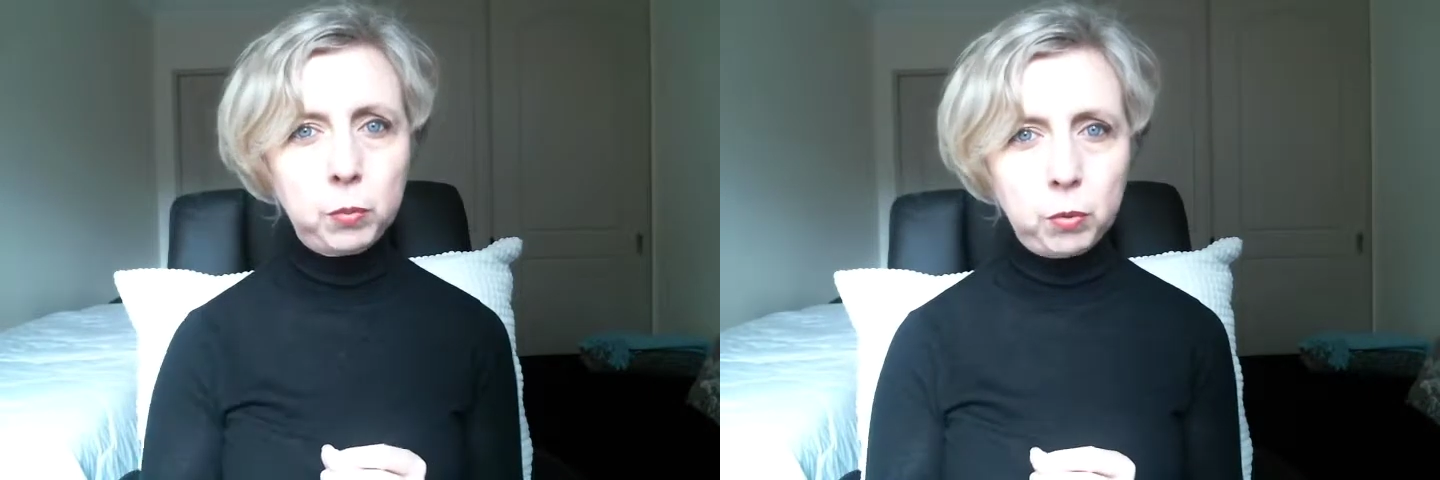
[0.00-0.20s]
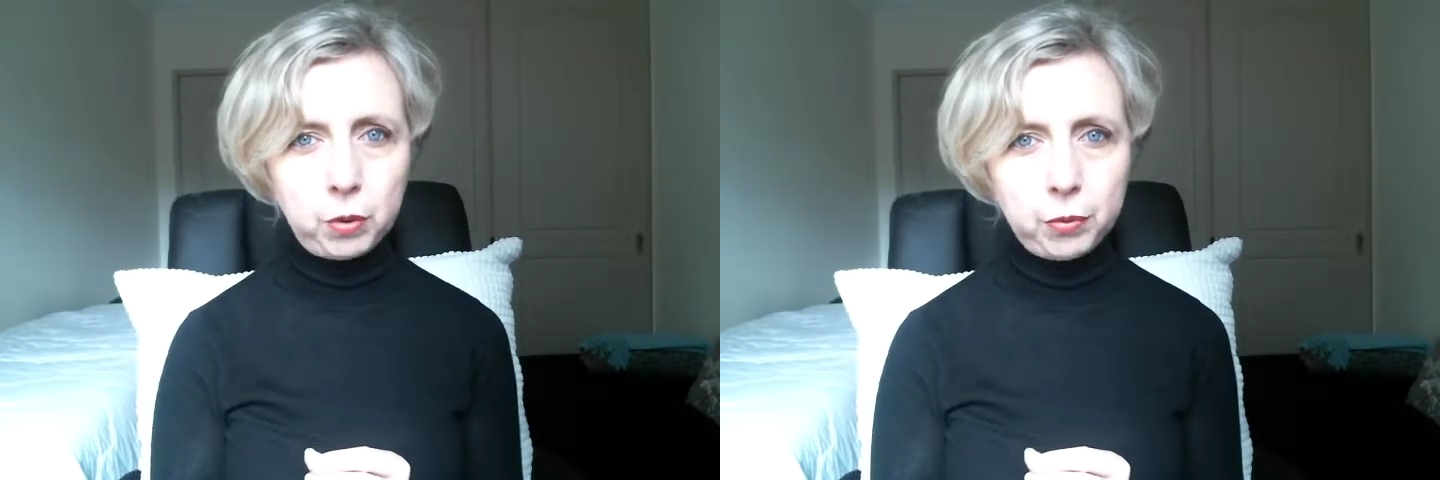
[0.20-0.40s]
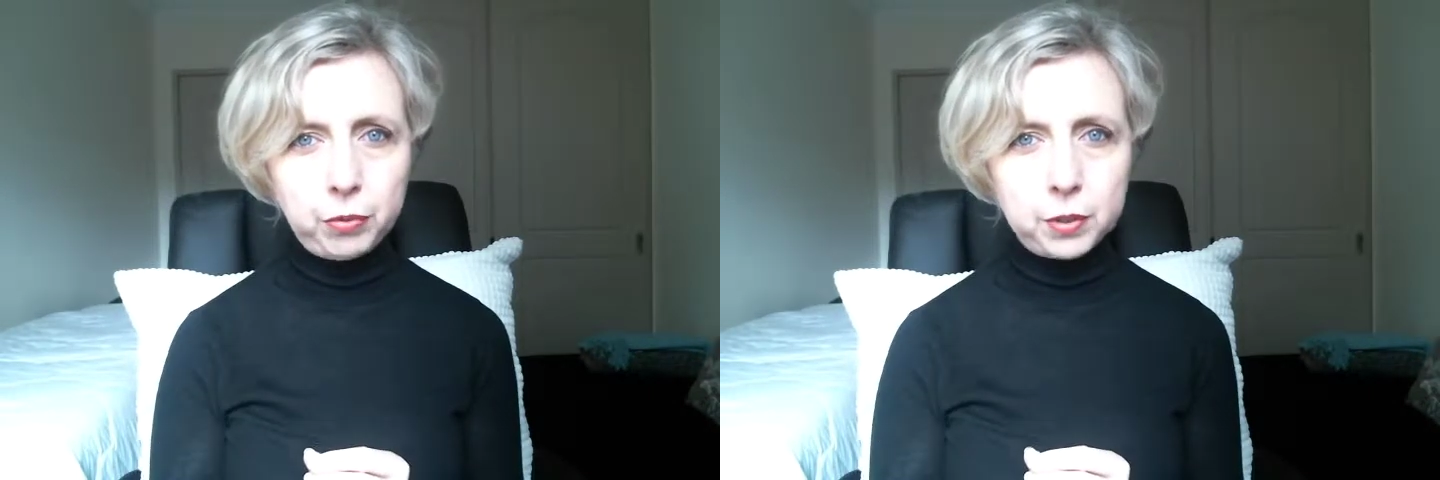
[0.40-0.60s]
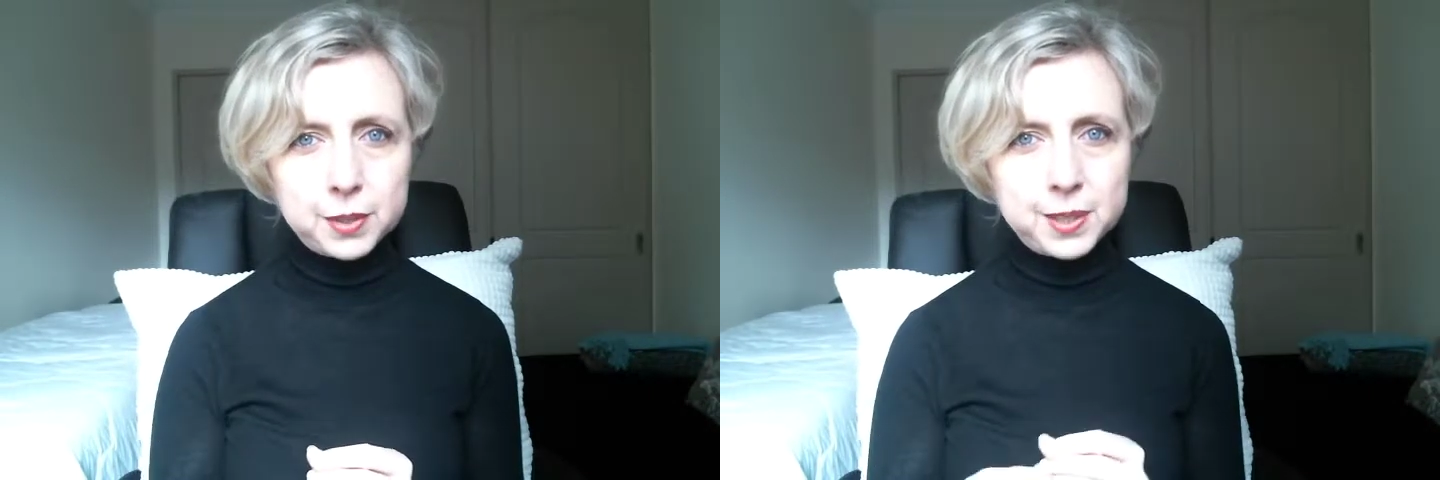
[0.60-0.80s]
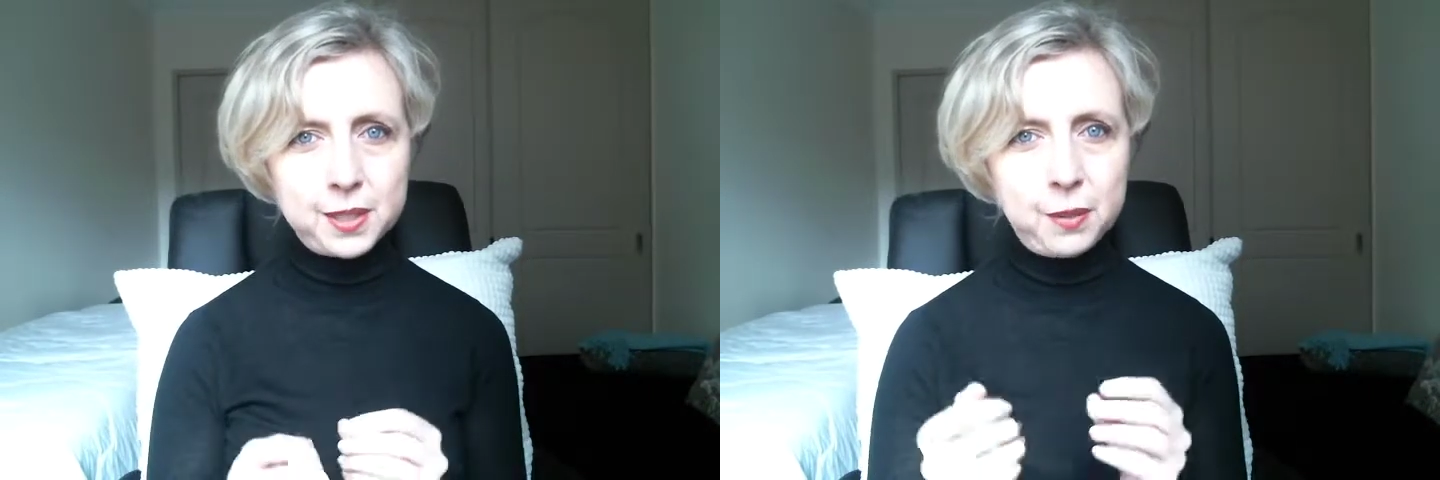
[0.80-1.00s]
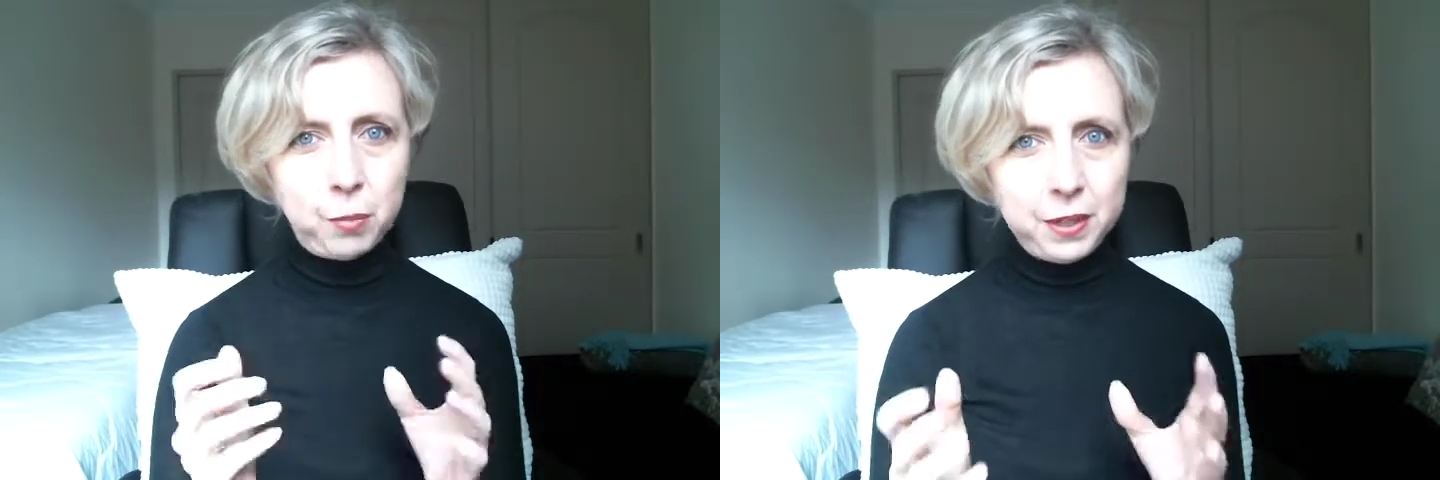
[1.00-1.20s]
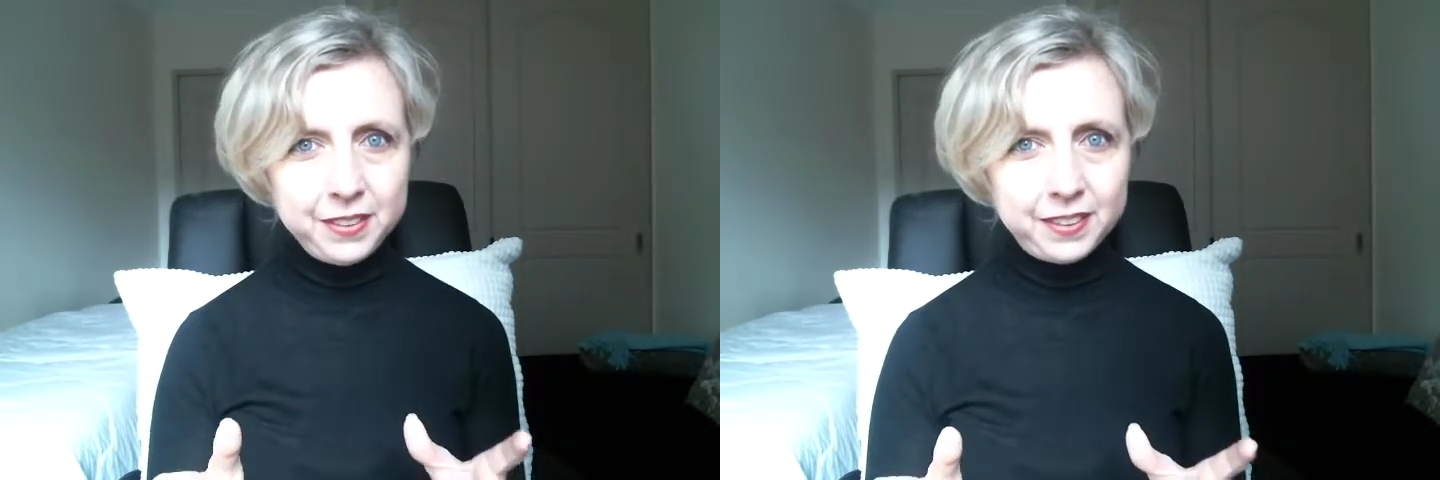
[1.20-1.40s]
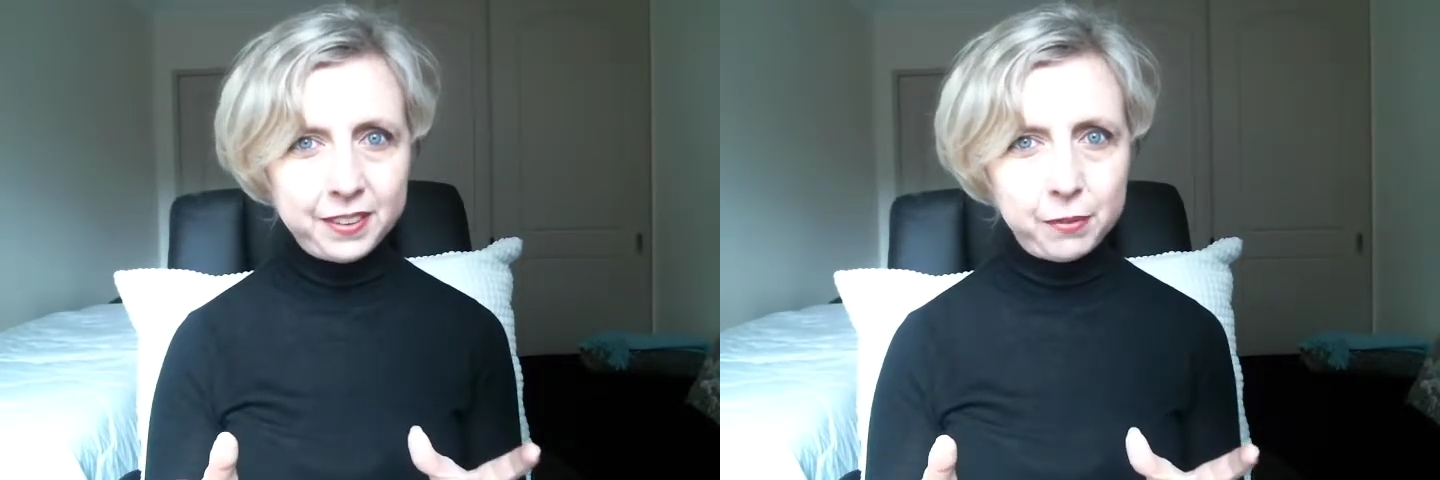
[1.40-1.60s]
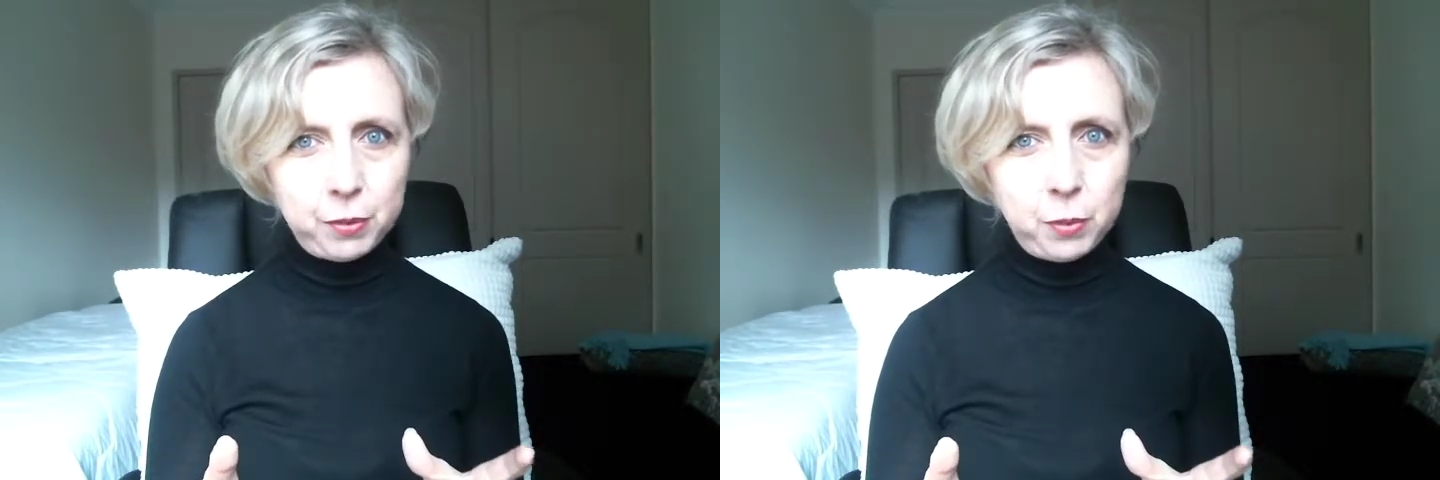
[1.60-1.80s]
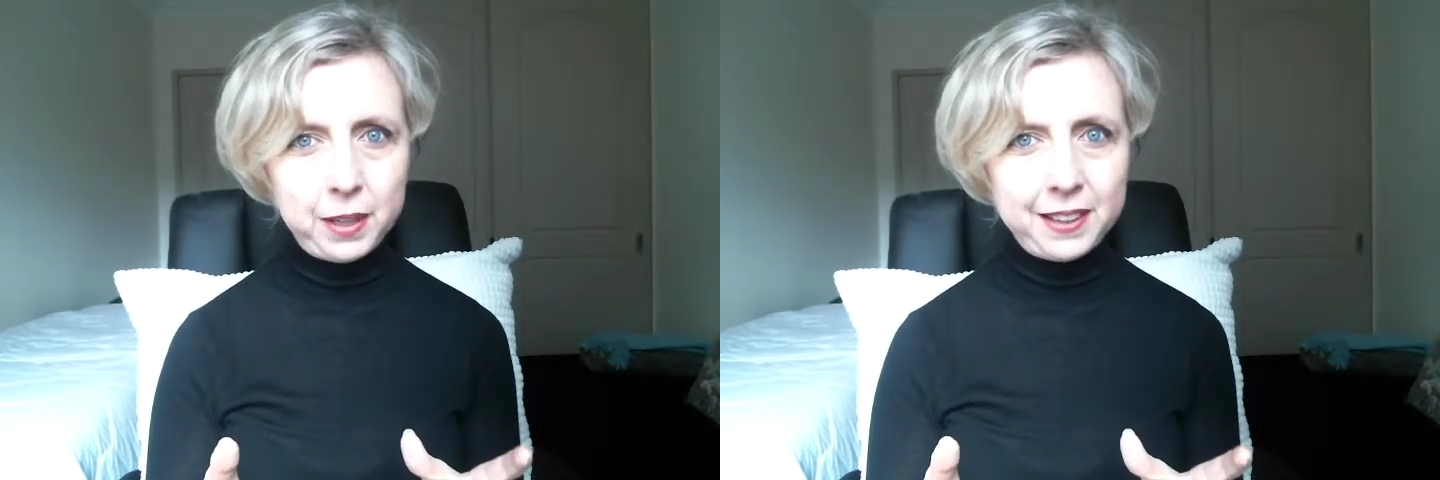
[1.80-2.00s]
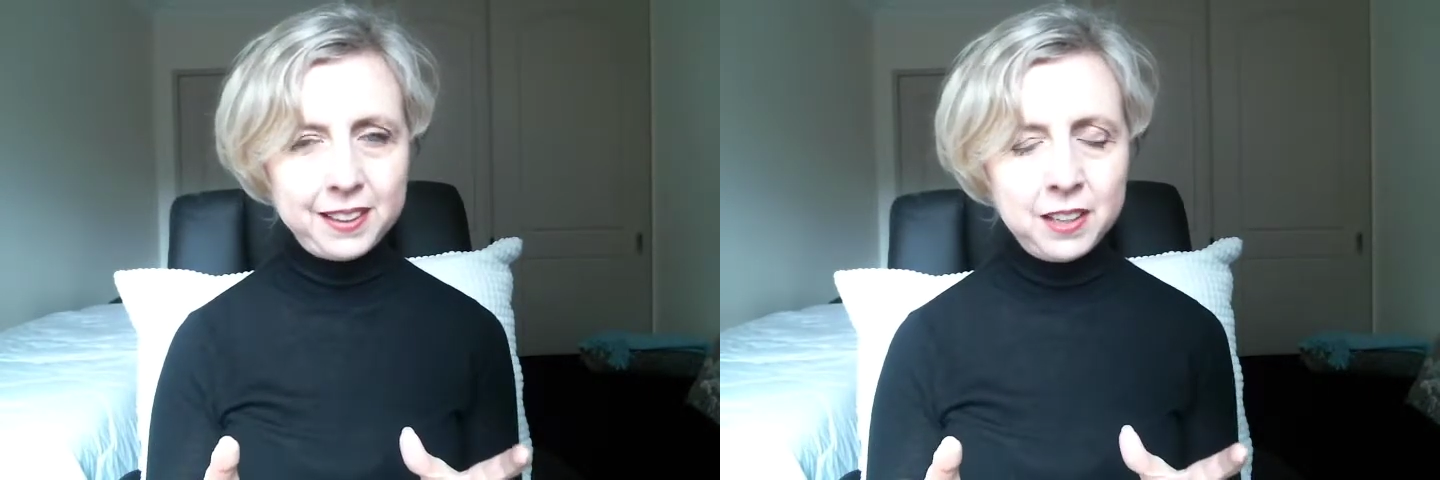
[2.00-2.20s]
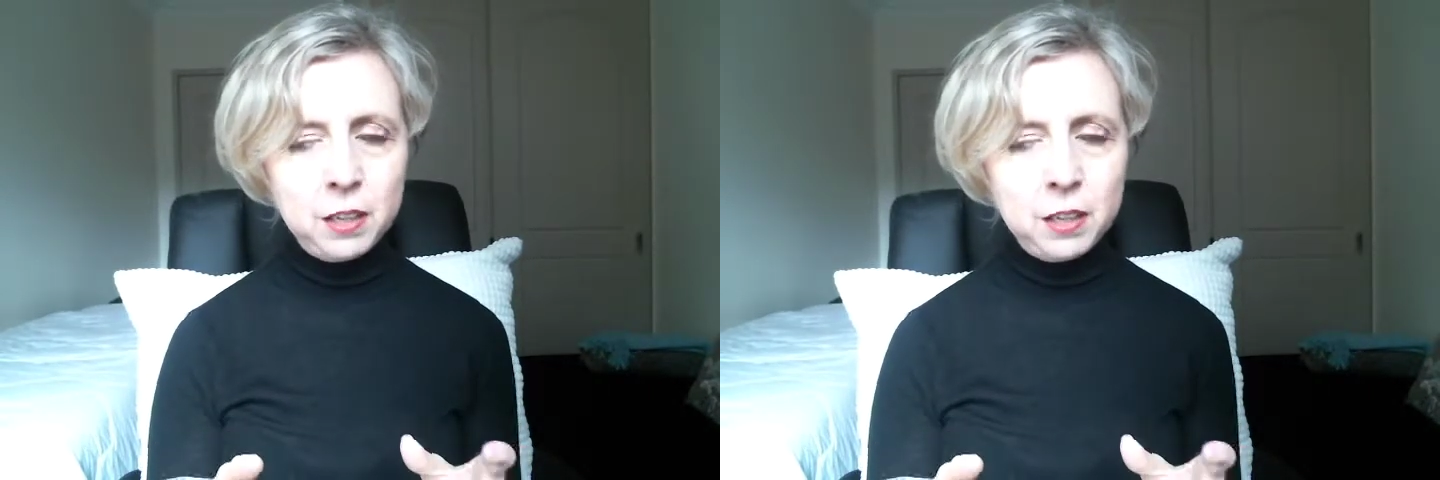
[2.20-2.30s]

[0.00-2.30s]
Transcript: water floss one night of the week?